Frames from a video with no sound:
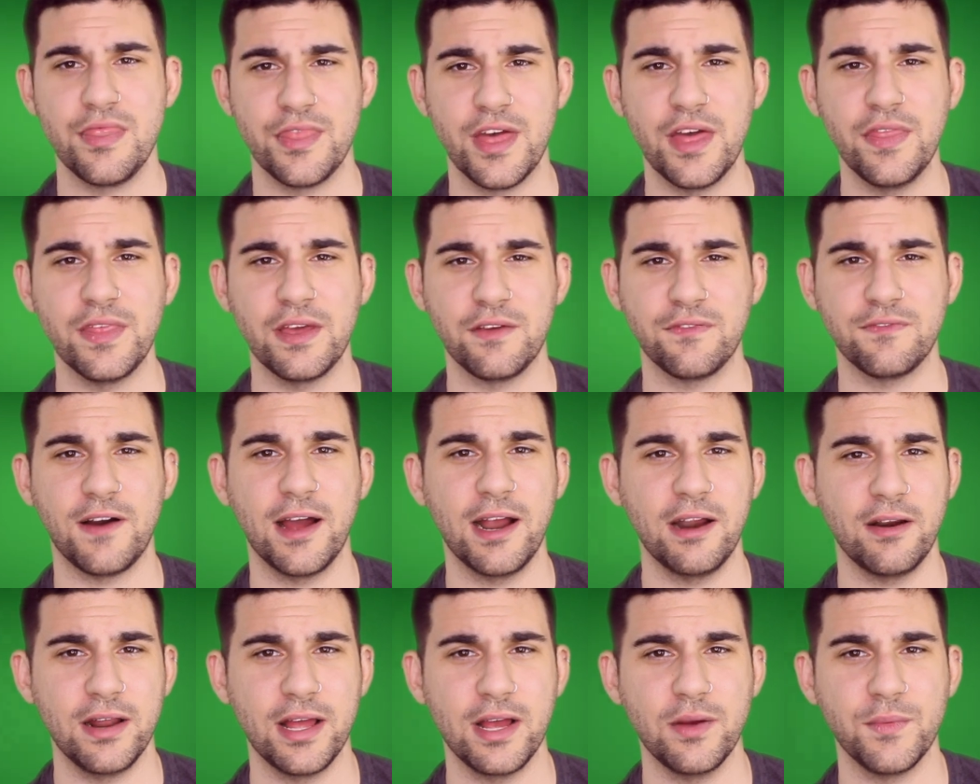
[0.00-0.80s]
Then they
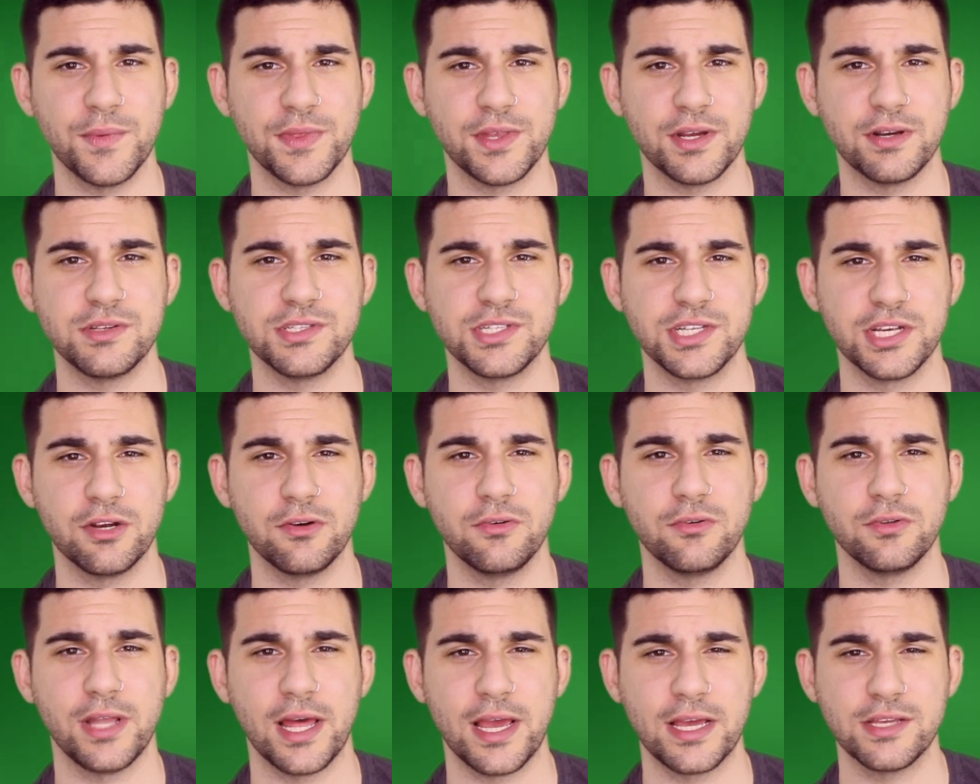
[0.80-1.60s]
fire at him with their
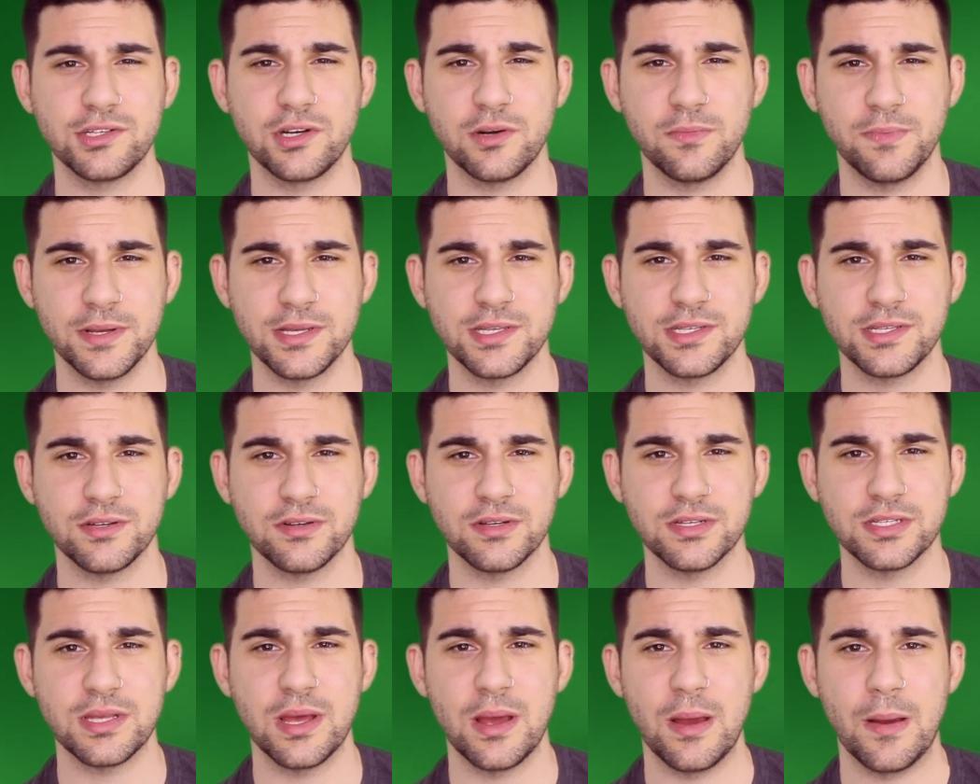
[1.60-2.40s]
Zeo laser
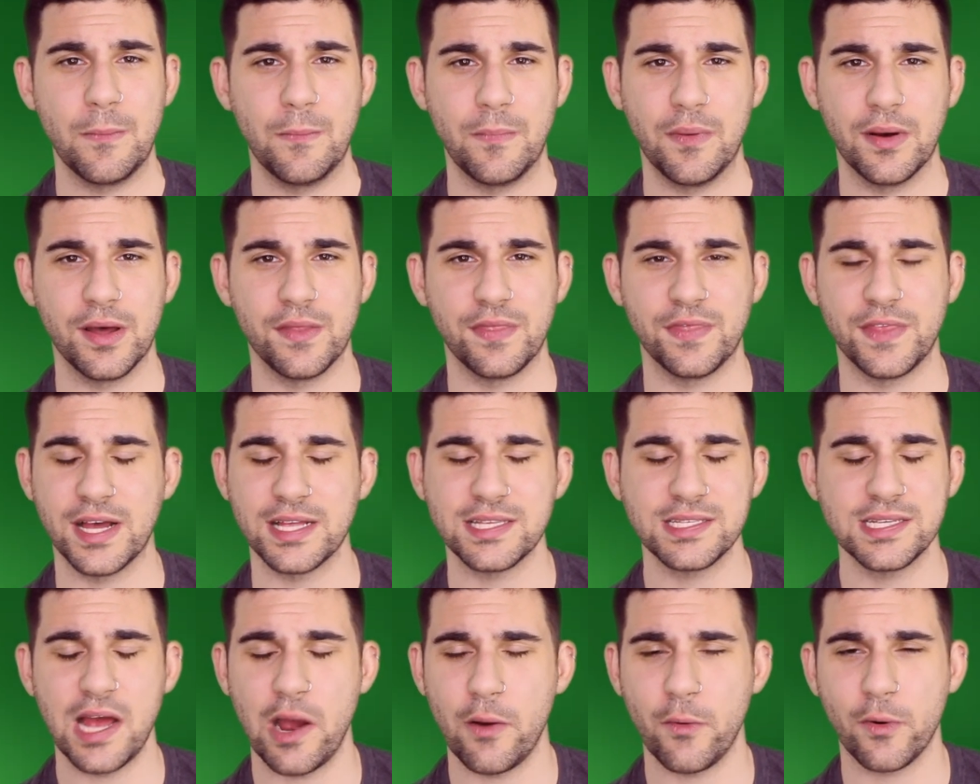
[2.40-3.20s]
pistols, but
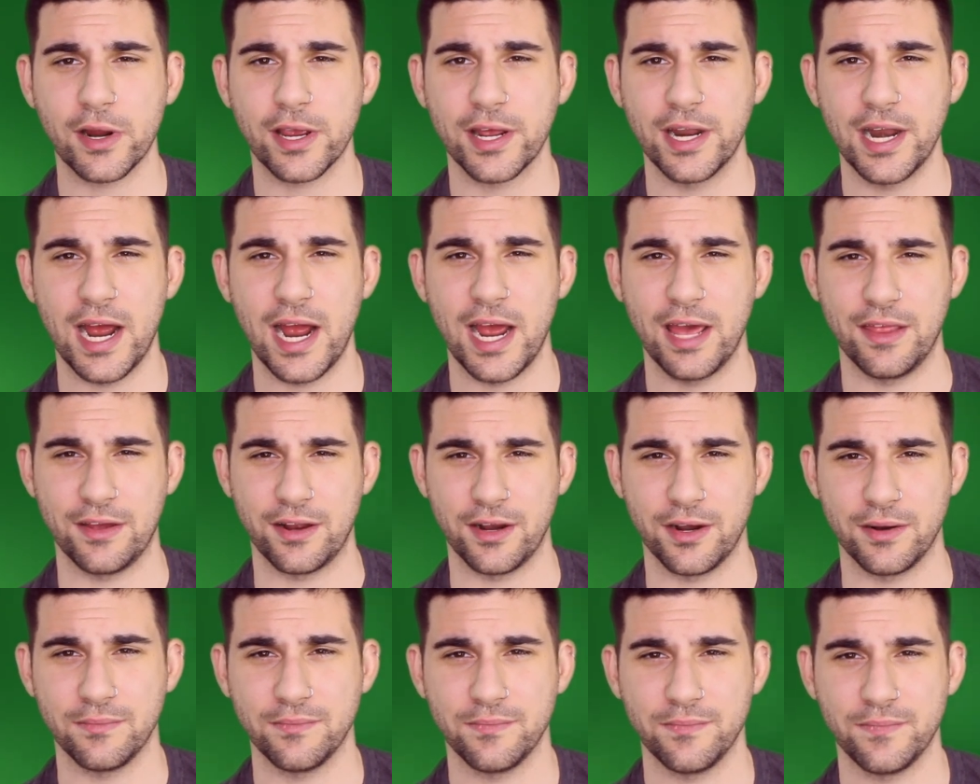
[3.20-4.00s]
that's not working
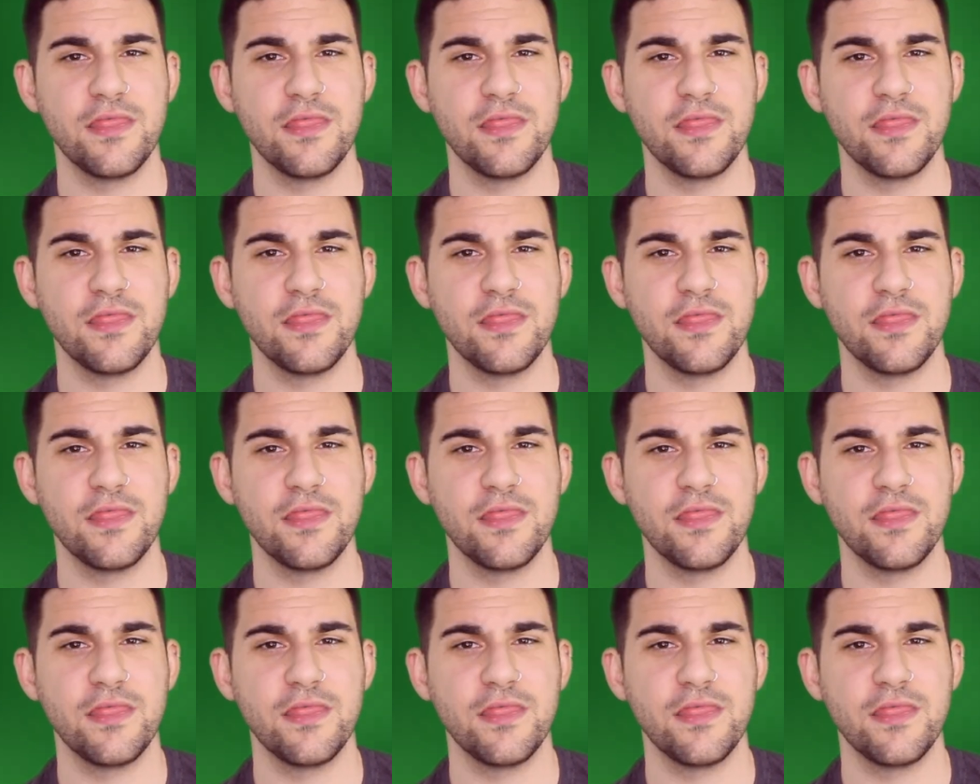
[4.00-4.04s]
either.